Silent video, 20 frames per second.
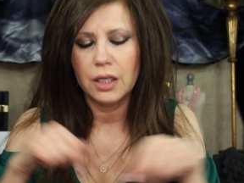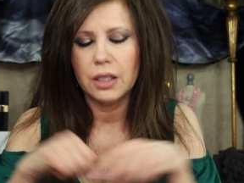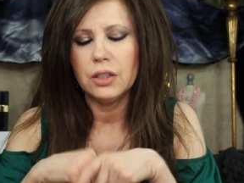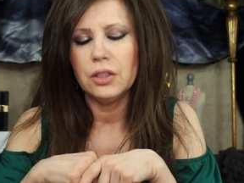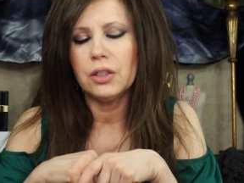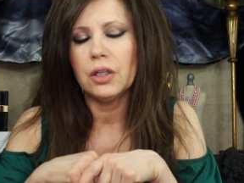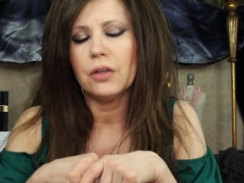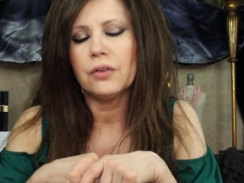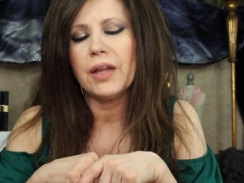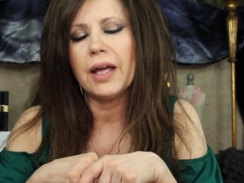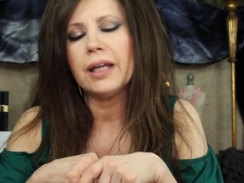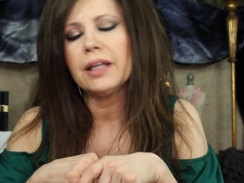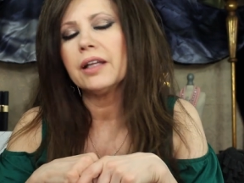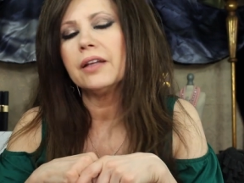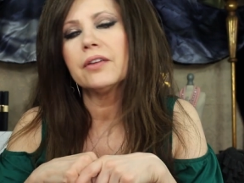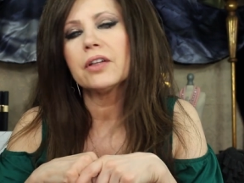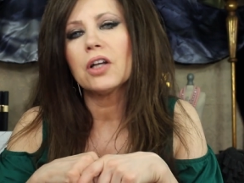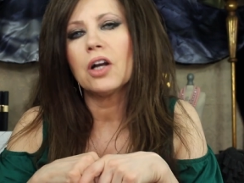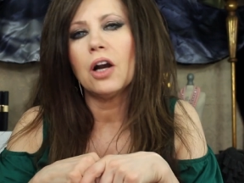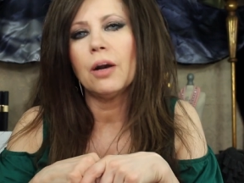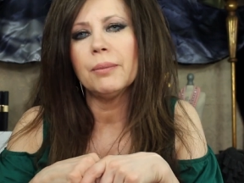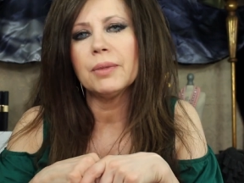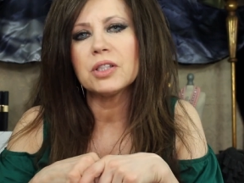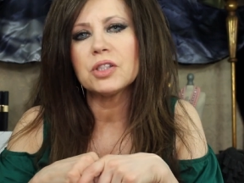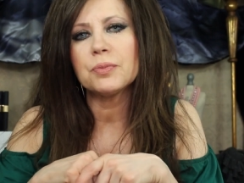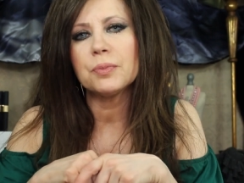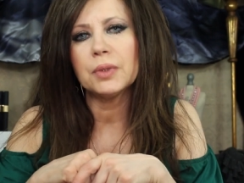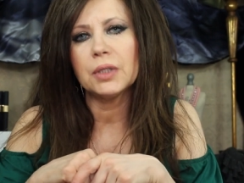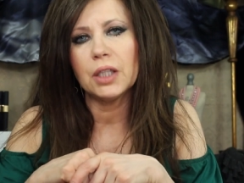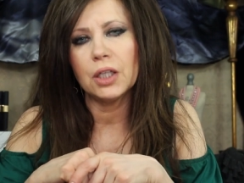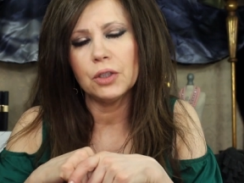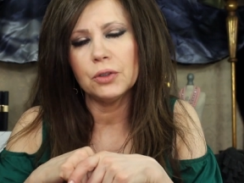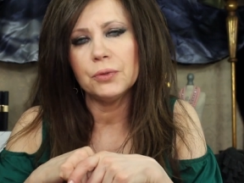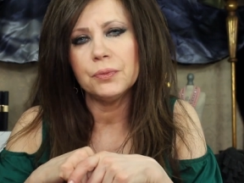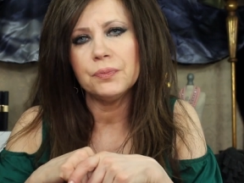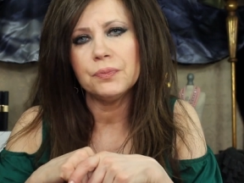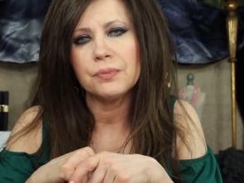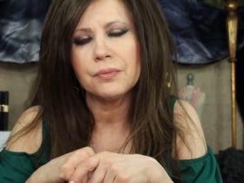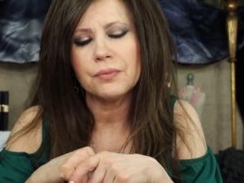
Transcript: you know, that in the comments below.